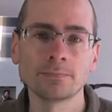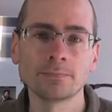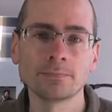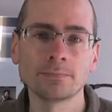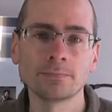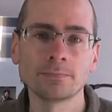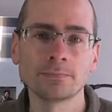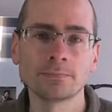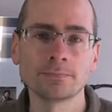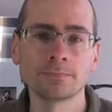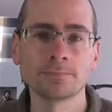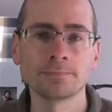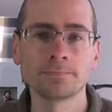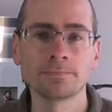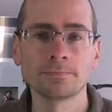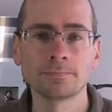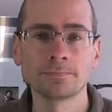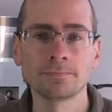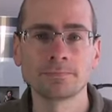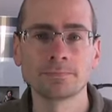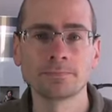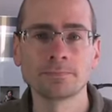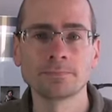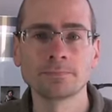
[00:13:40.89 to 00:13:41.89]

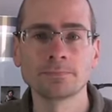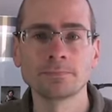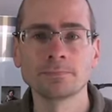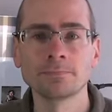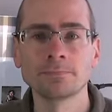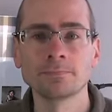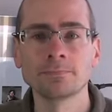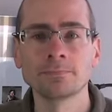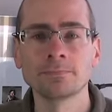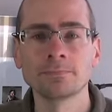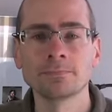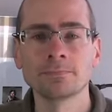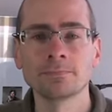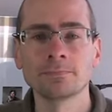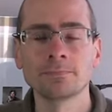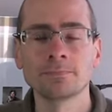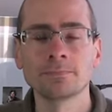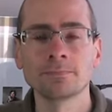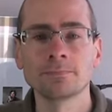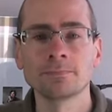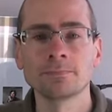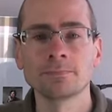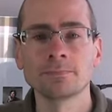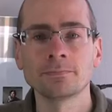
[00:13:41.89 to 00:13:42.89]

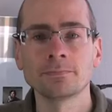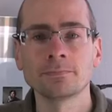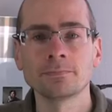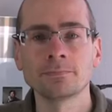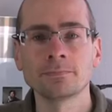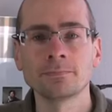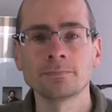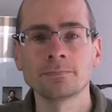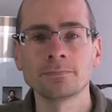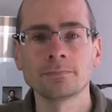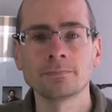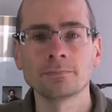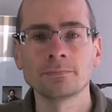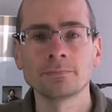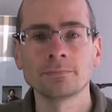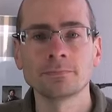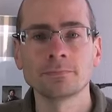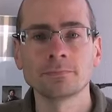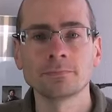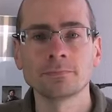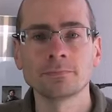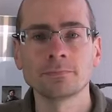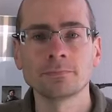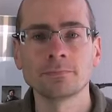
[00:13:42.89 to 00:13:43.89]

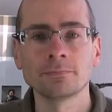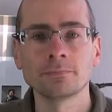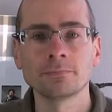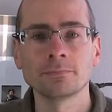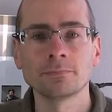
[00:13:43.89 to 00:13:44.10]
This person isn't speaking.